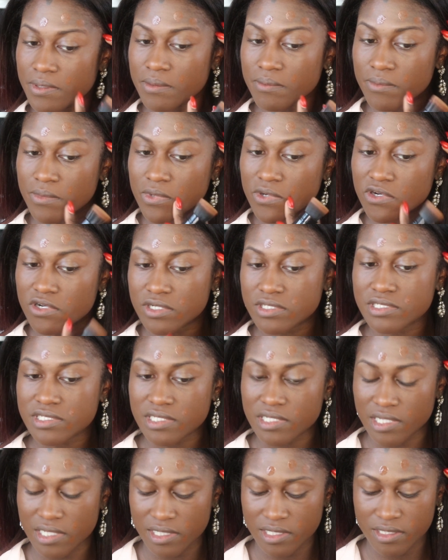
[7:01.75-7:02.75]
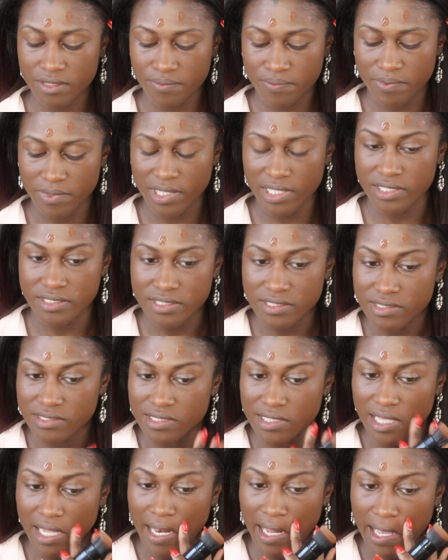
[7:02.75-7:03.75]
bit more to like the places
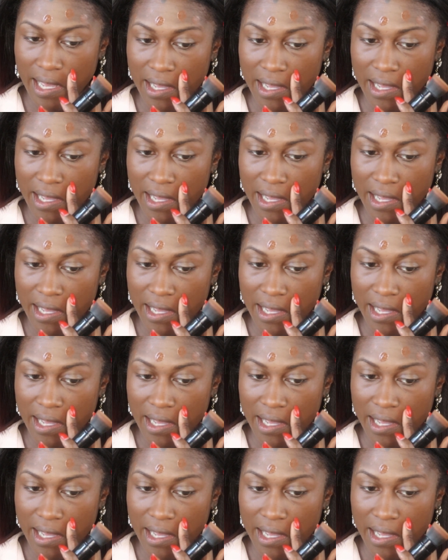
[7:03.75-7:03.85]
that